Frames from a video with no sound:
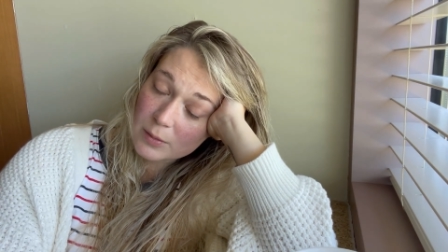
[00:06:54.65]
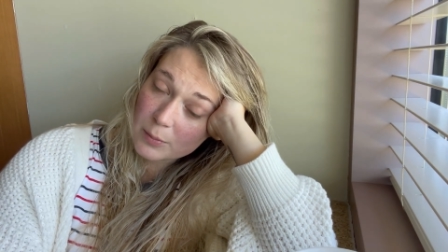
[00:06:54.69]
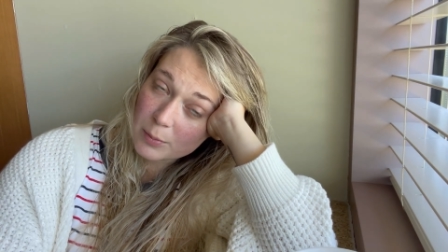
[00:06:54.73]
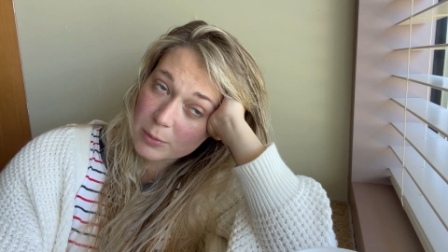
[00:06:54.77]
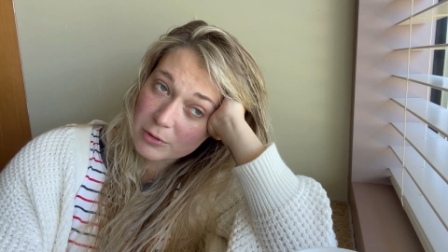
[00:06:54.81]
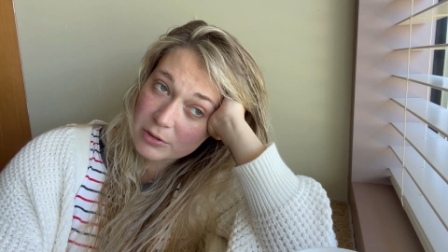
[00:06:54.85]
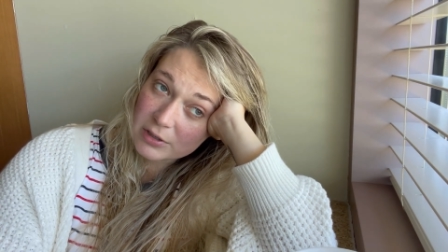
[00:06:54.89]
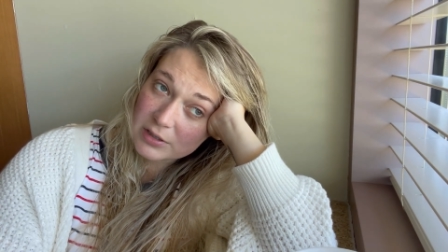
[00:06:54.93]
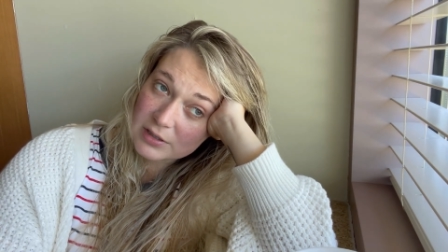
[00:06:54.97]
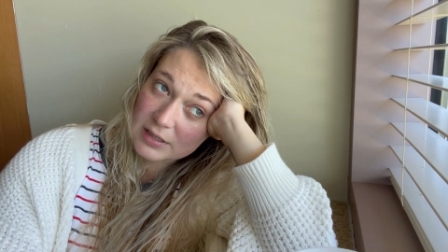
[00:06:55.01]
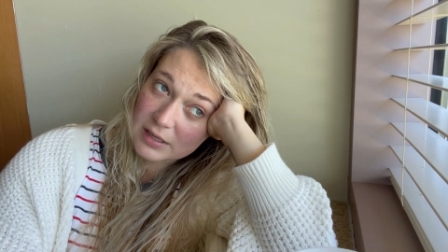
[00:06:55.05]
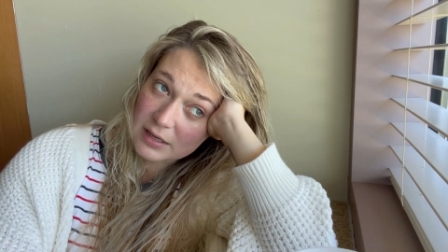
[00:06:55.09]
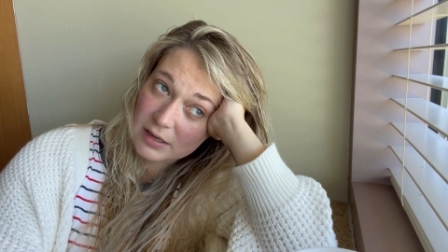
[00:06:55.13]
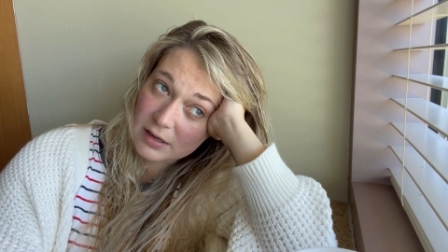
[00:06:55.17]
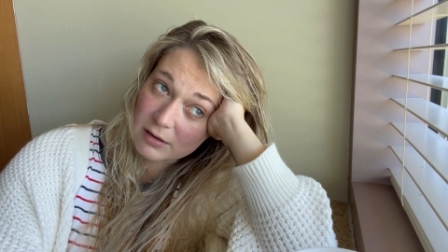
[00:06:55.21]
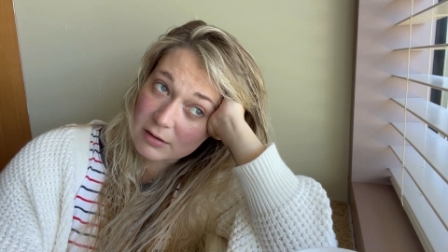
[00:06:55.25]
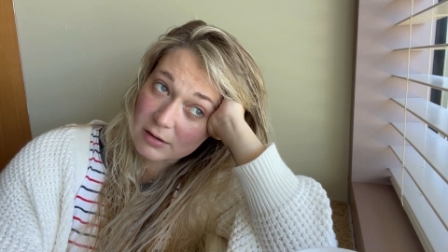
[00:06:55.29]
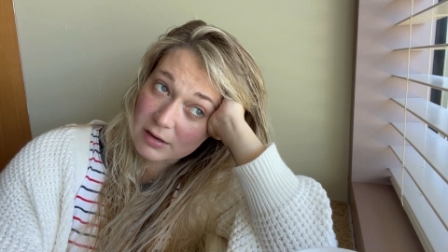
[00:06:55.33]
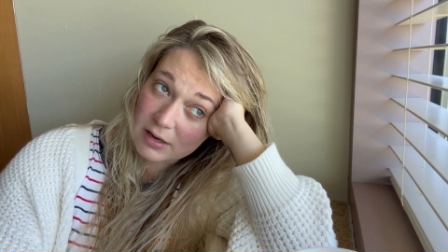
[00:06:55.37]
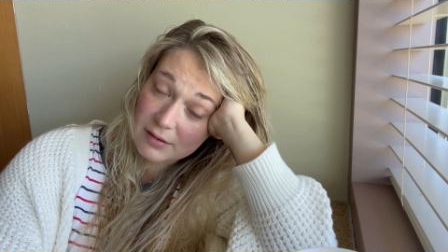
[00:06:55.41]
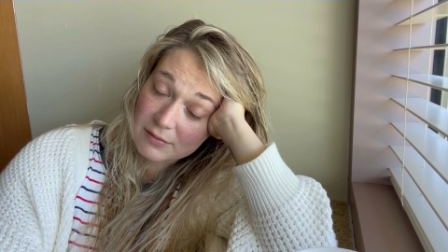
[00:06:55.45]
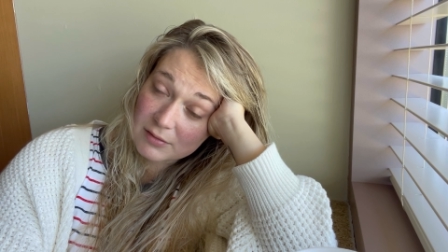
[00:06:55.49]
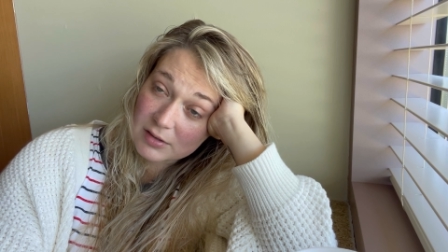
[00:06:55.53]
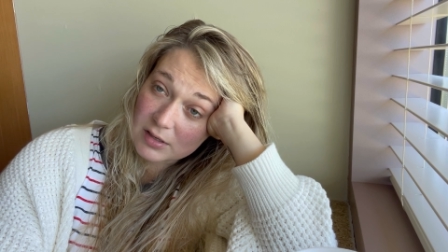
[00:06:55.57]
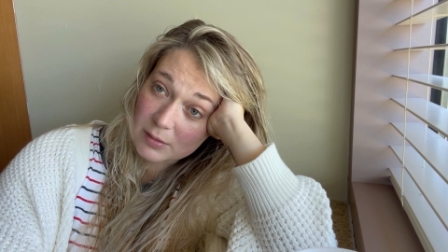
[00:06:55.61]
boring day. I don't
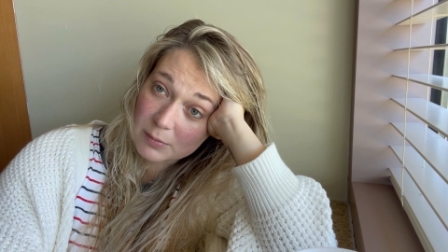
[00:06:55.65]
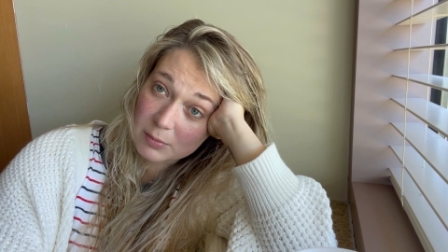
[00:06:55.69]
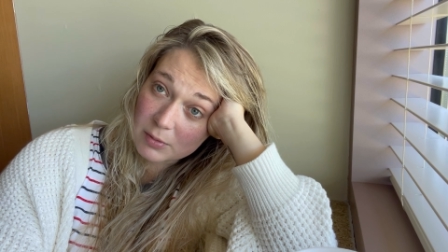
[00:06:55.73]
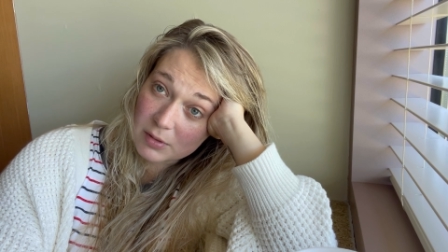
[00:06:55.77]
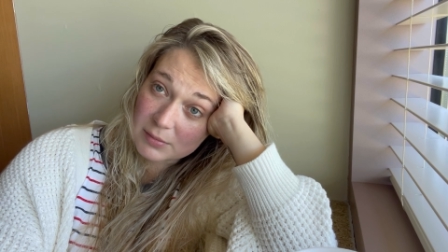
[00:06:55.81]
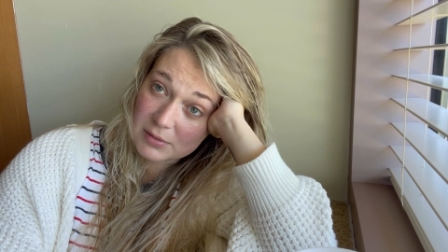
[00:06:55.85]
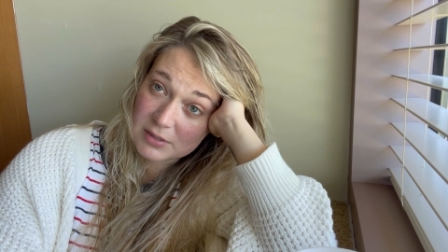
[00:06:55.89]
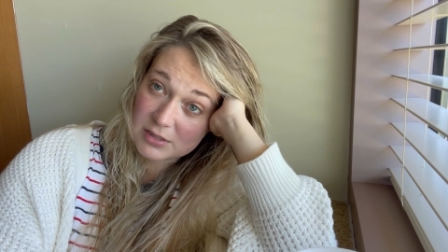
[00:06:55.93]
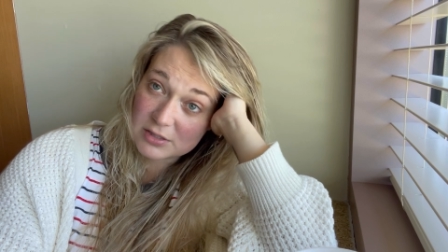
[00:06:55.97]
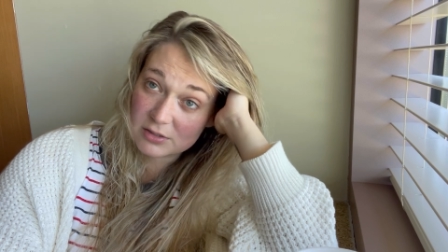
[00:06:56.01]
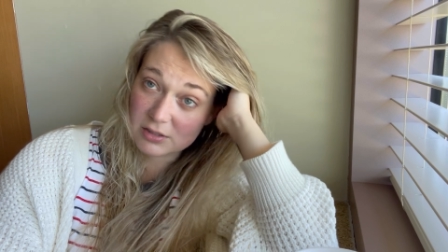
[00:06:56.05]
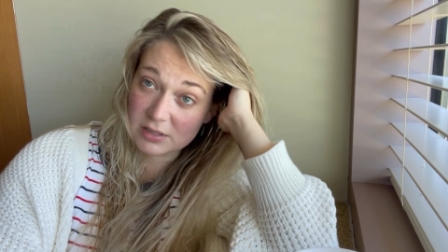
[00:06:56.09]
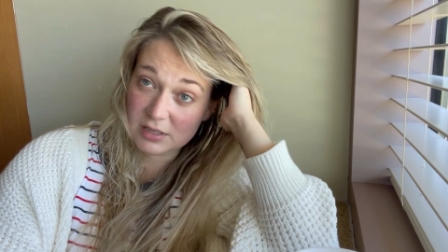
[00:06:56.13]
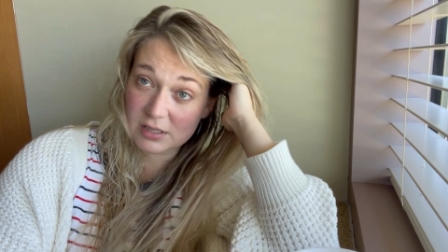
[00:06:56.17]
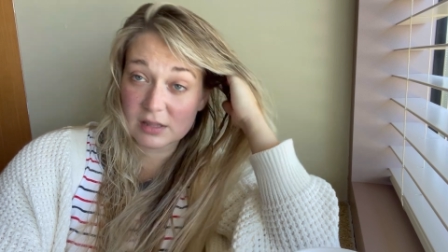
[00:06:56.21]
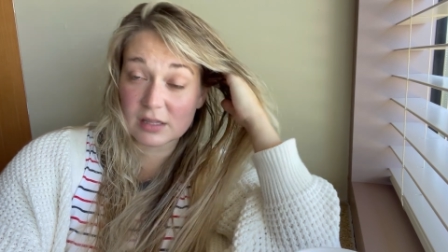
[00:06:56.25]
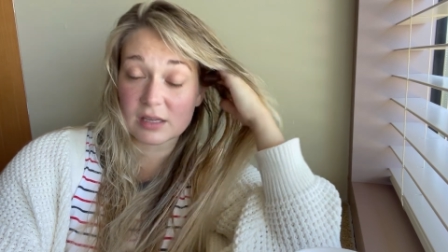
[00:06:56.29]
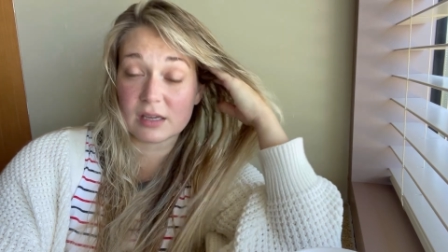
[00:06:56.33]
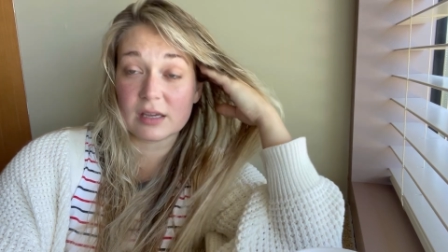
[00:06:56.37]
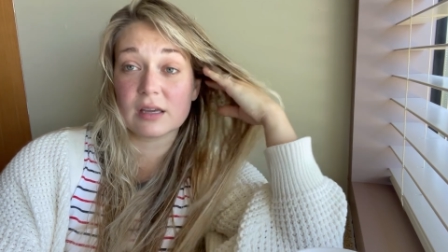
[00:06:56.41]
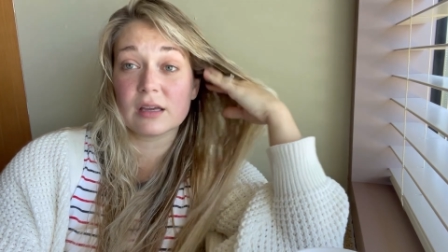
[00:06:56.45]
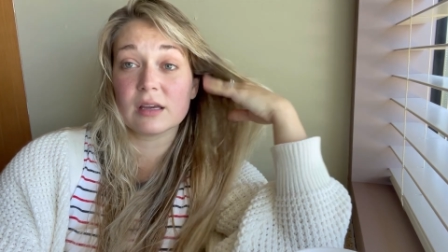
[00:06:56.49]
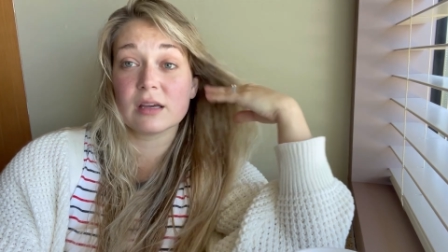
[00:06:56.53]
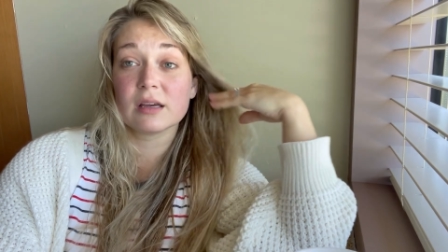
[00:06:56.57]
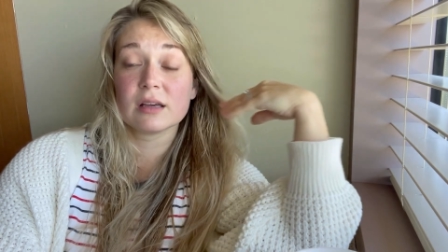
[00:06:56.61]
have any appointments or
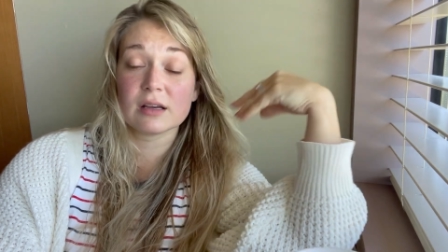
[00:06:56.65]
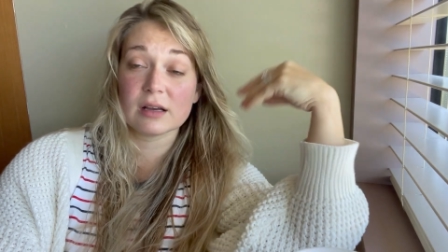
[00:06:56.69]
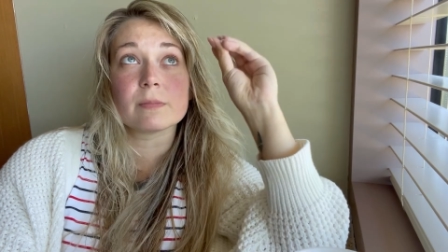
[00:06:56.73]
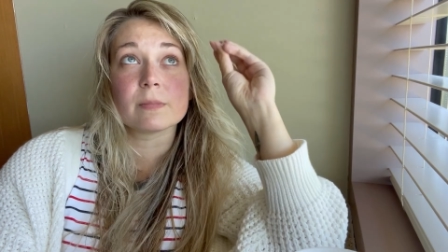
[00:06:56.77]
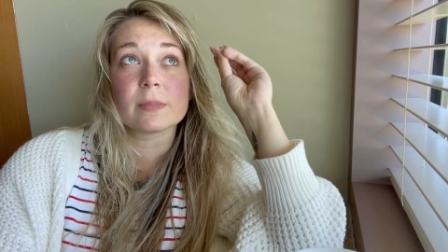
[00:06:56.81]
anything.